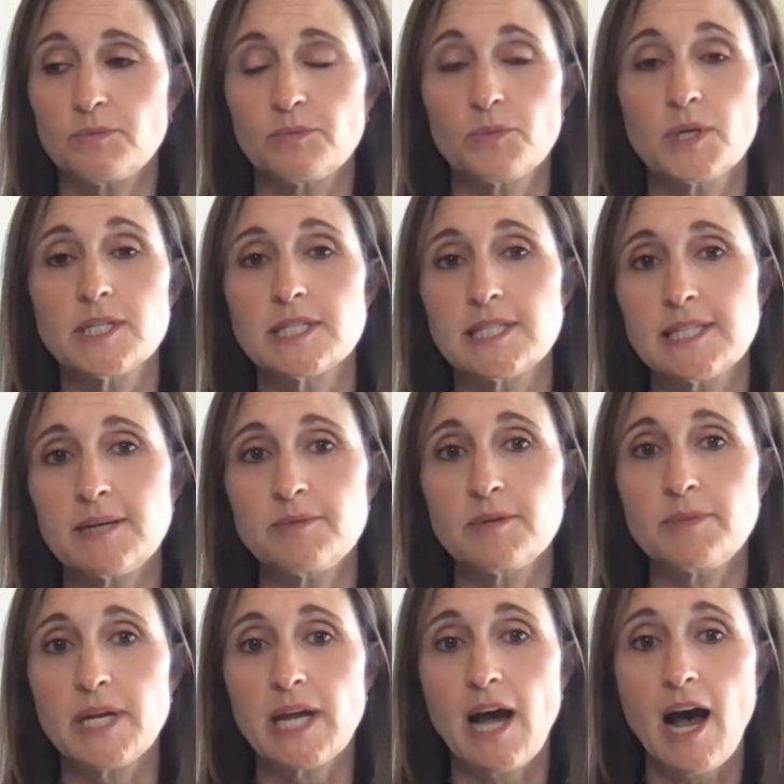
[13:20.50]
what seem to
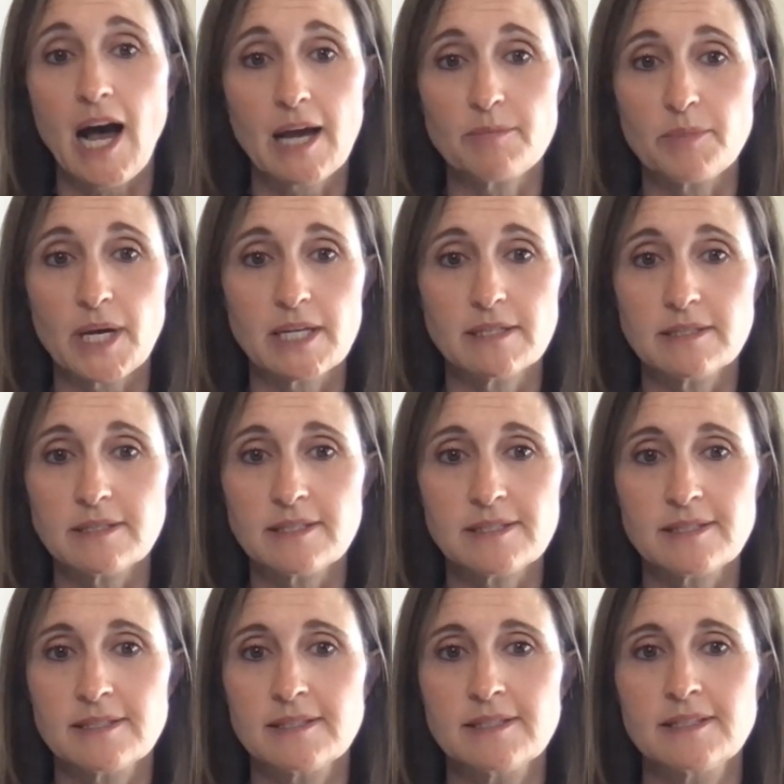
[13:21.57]
be hot
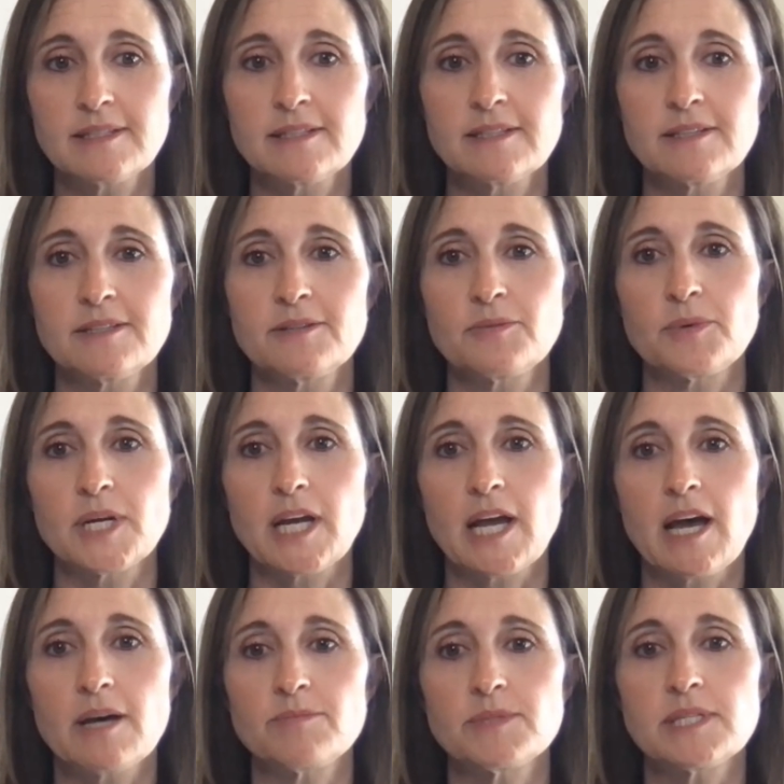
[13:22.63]
buttons when it
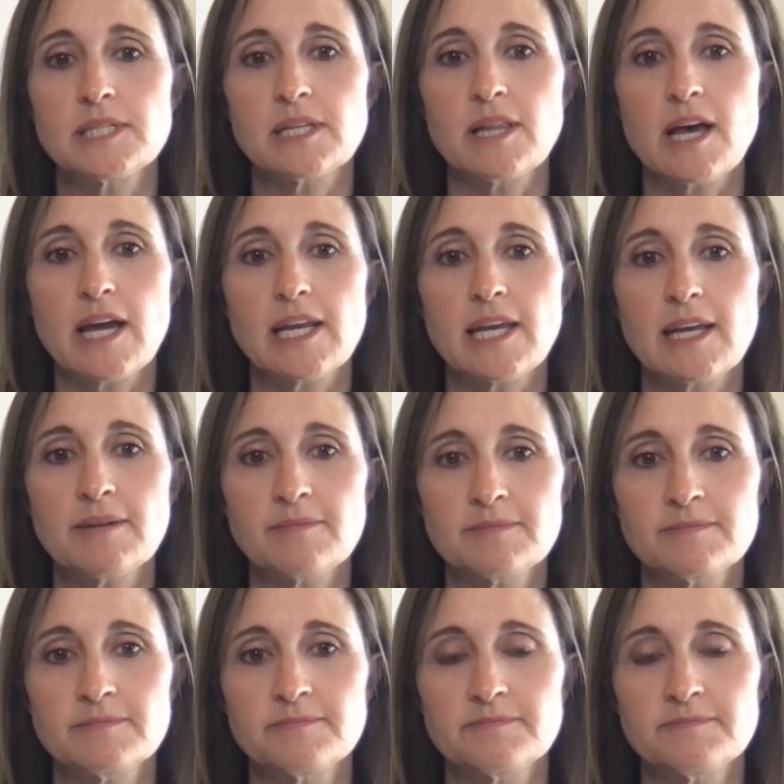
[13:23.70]
comes to lighting.